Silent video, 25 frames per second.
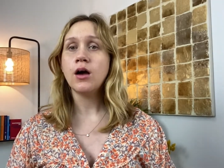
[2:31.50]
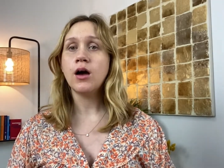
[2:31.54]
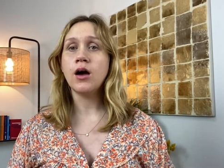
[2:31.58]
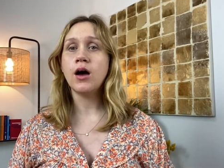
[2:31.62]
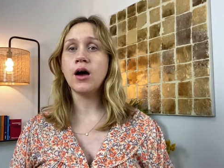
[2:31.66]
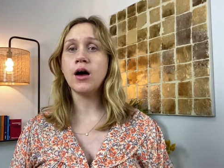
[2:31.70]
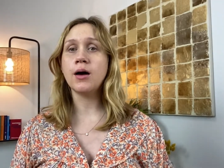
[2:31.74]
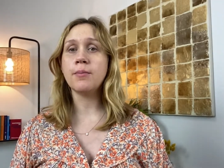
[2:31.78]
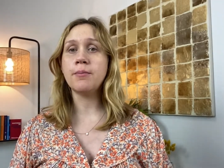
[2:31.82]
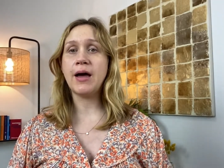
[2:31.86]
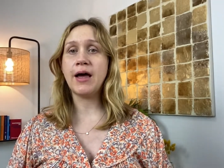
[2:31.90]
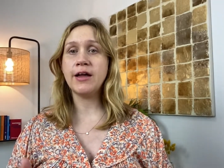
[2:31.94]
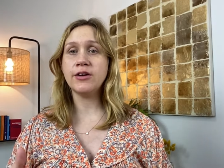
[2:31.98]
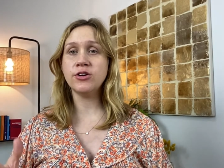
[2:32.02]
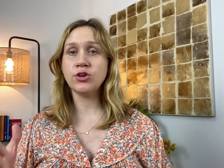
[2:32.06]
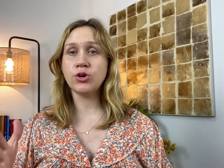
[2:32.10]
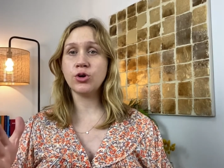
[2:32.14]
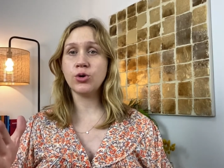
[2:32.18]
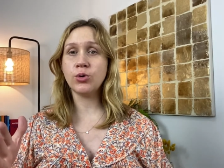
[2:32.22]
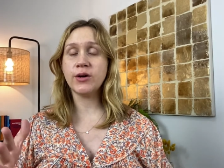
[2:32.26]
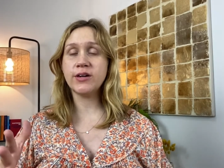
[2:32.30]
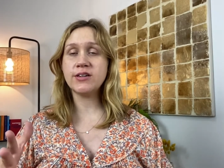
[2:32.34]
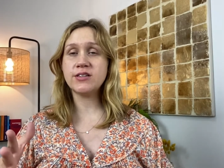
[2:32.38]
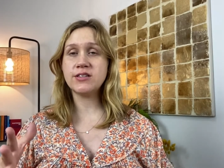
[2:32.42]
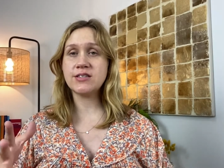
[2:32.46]
um, and you're
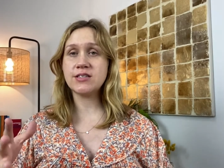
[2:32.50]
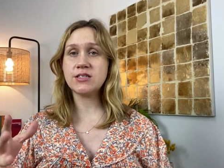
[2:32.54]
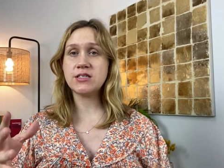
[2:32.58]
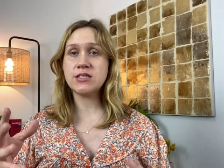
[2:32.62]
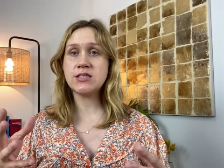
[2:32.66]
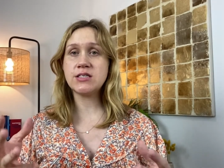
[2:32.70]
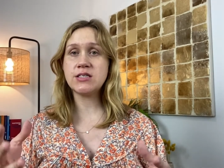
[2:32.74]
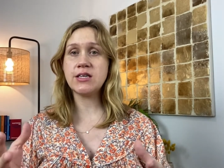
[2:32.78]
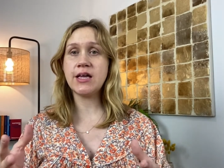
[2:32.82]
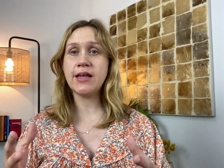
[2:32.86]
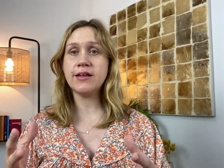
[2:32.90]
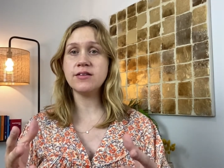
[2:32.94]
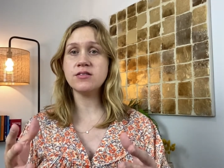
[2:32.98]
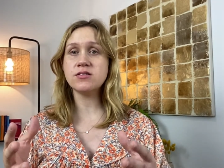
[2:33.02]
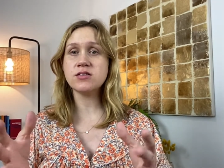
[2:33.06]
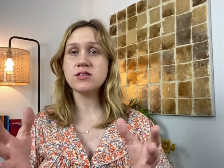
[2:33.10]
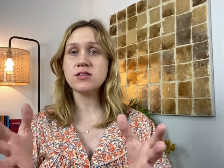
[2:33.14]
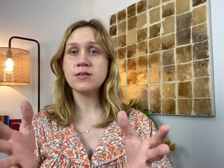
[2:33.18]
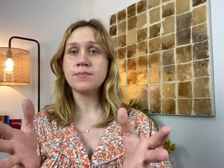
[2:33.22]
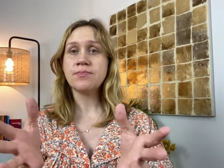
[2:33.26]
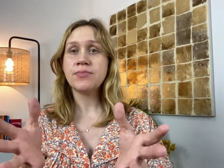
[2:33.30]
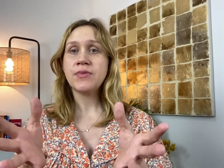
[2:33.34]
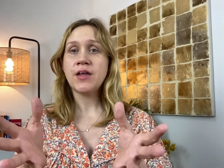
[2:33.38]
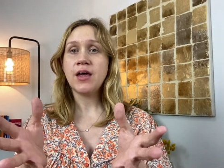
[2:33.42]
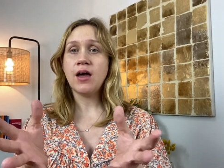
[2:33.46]
going to sense
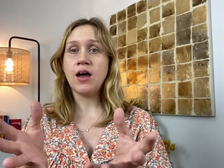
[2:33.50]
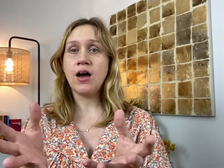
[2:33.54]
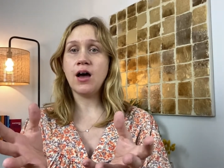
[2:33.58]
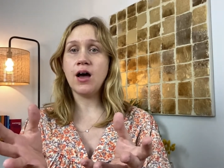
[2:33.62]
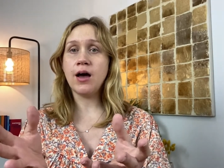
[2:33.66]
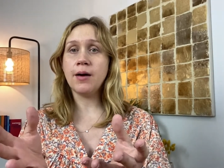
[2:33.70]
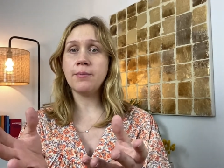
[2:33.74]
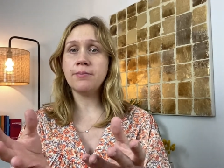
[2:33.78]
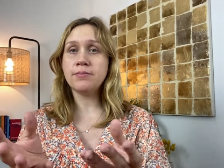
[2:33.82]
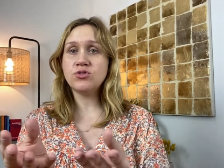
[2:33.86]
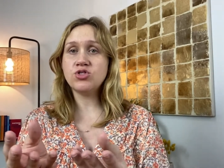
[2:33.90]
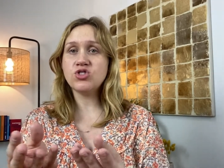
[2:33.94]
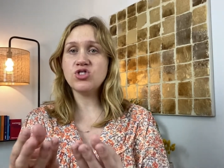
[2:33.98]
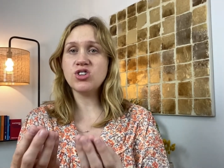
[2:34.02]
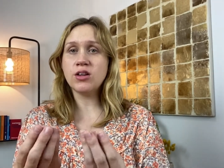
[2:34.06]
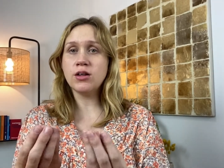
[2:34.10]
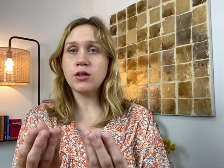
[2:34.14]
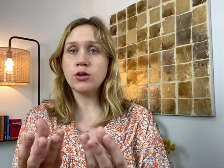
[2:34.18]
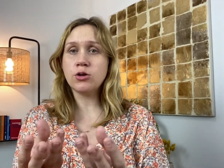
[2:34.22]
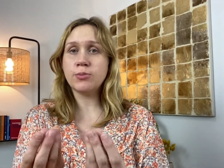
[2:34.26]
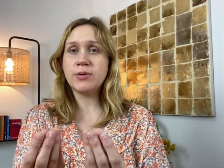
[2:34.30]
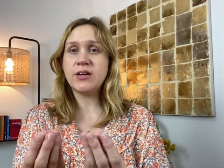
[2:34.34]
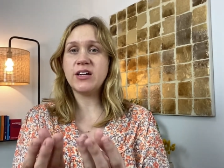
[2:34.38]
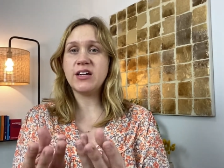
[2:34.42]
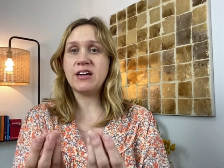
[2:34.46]
um, just a
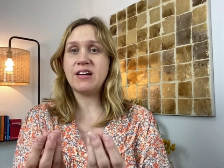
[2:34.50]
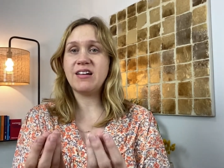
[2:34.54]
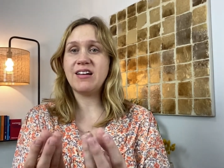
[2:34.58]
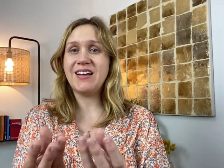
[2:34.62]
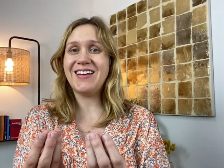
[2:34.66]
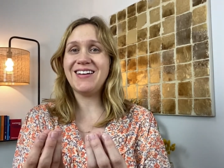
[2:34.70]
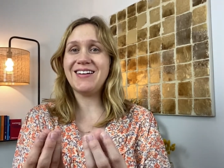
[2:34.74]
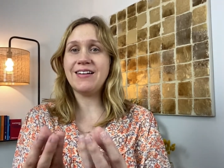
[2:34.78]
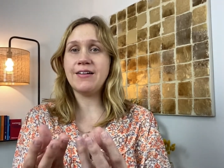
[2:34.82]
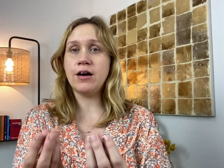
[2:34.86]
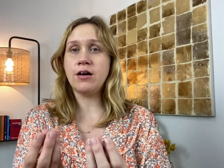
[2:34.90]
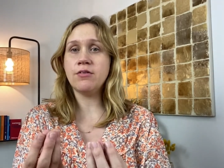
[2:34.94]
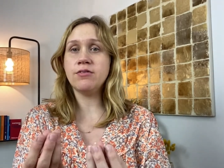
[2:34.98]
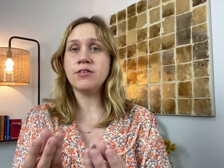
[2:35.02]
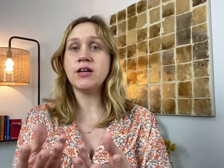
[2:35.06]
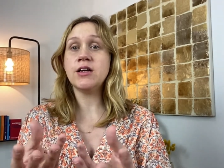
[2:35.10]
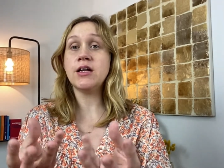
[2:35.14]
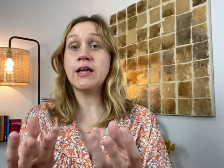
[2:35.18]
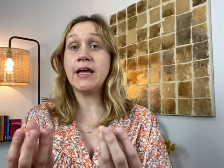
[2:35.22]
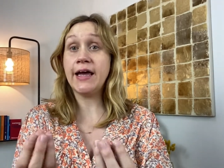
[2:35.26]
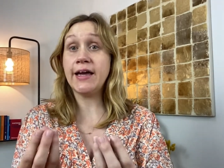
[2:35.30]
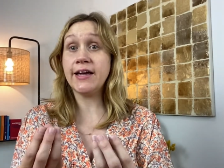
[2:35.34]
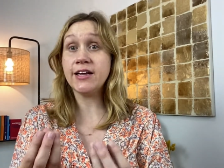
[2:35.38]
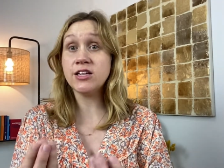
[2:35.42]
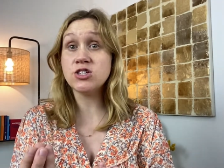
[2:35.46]
little bit of
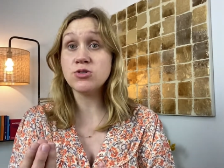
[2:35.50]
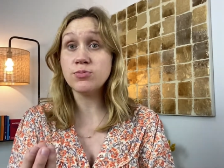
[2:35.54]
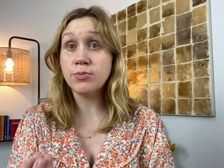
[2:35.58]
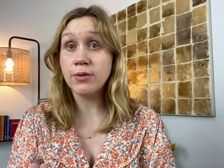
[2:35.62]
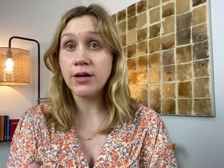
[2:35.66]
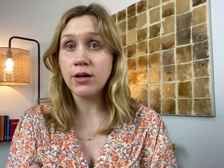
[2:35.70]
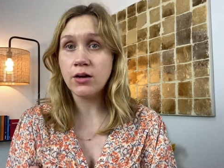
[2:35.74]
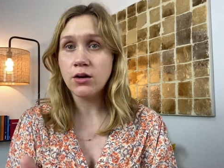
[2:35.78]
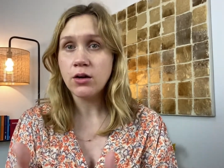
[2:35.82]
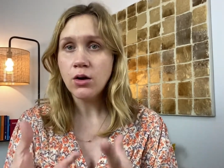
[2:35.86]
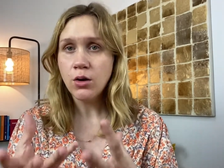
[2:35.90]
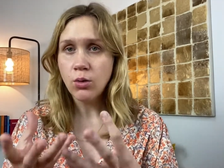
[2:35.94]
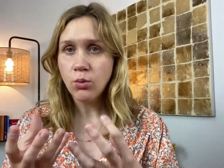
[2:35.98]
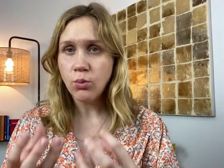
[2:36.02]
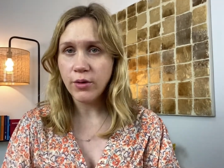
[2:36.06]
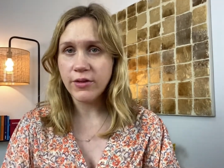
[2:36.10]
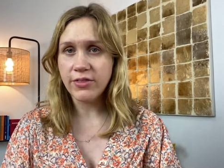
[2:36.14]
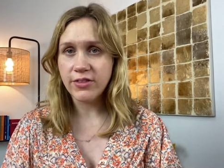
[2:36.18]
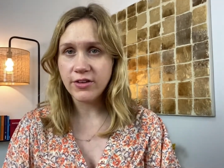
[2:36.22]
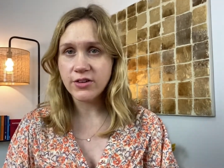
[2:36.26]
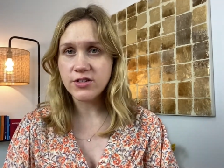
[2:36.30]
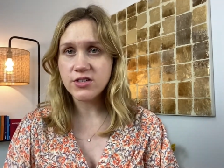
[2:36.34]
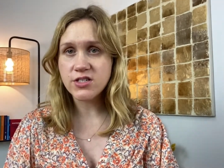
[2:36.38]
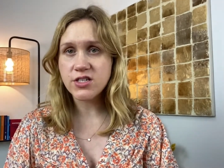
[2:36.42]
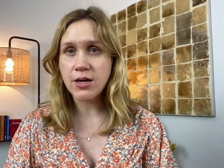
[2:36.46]
engagement with
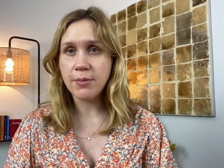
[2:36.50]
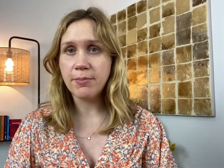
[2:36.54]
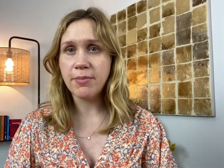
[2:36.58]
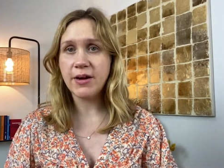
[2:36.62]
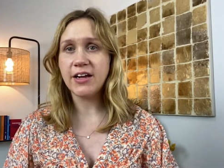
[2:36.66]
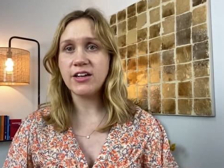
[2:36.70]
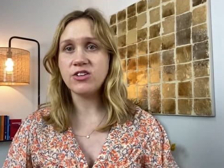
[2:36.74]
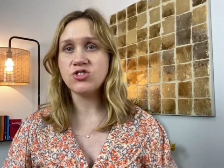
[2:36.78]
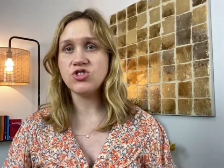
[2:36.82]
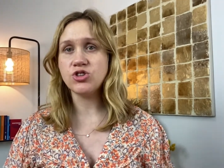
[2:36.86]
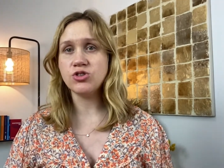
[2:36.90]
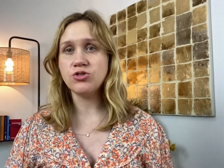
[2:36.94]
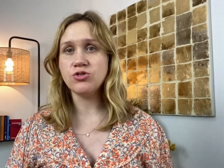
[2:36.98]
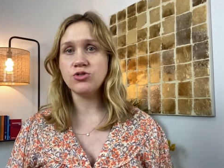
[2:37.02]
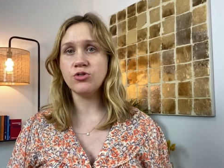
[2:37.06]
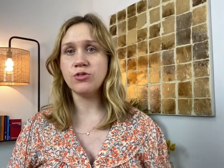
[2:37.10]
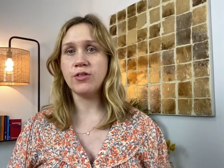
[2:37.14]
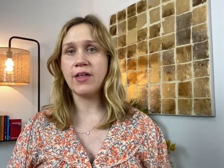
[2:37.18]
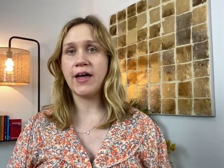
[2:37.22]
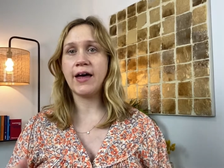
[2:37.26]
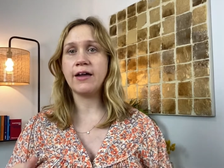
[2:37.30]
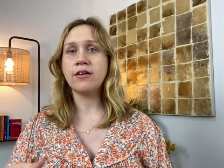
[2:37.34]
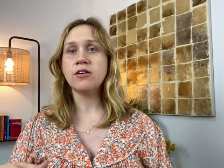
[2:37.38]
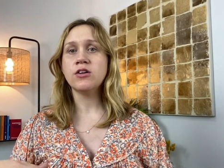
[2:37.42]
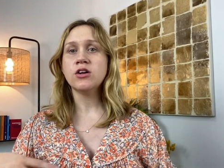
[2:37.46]
your stomach as you do
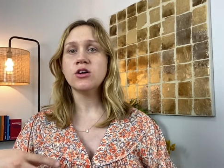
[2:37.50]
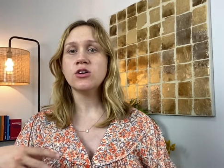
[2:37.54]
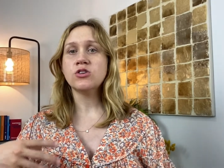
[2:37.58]
that.